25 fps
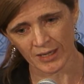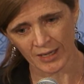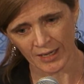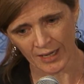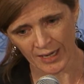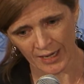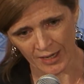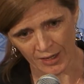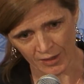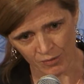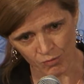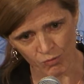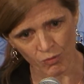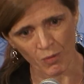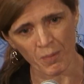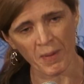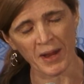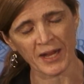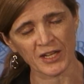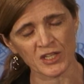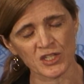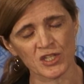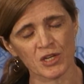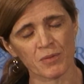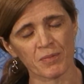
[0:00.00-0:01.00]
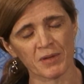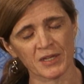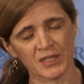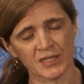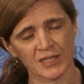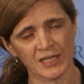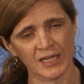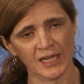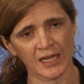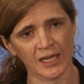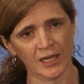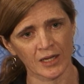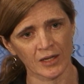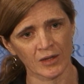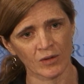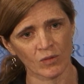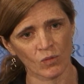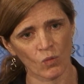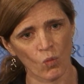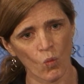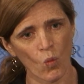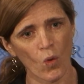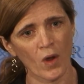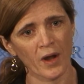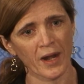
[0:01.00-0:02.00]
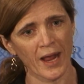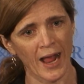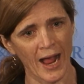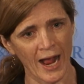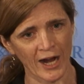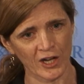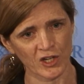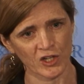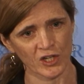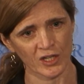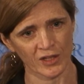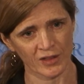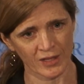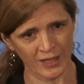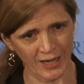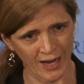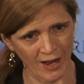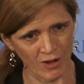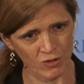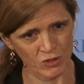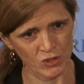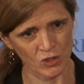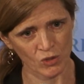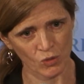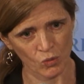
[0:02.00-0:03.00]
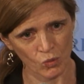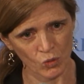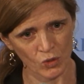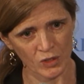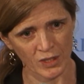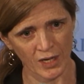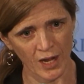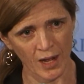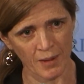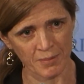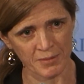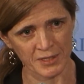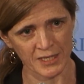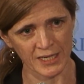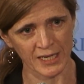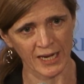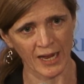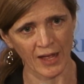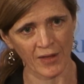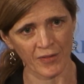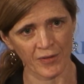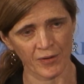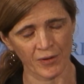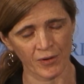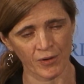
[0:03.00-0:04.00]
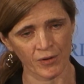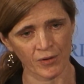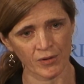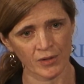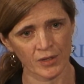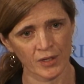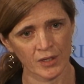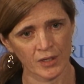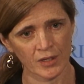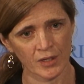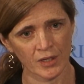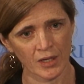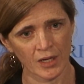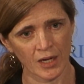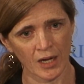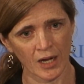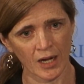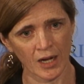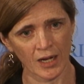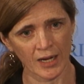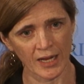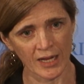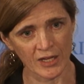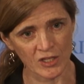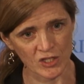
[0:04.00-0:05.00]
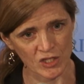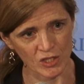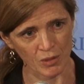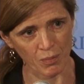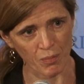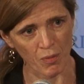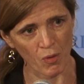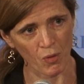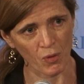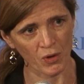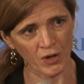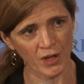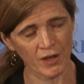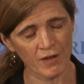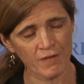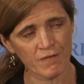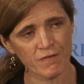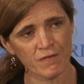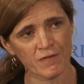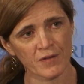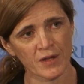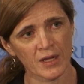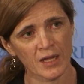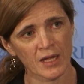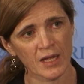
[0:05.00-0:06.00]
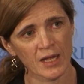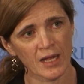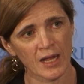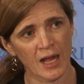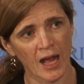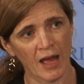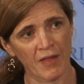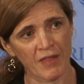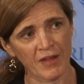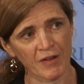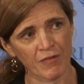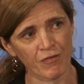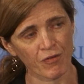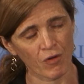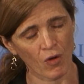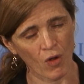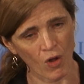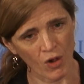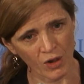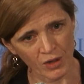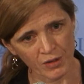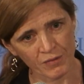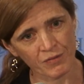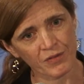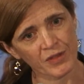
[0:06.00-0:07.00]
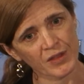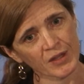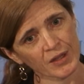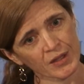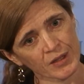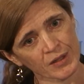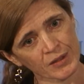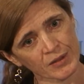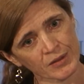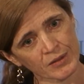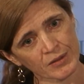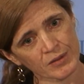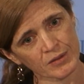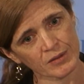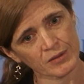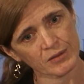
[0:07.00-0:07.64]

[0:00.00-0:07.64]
it remains to be seen what action the Council would come together in support of. I think for all of the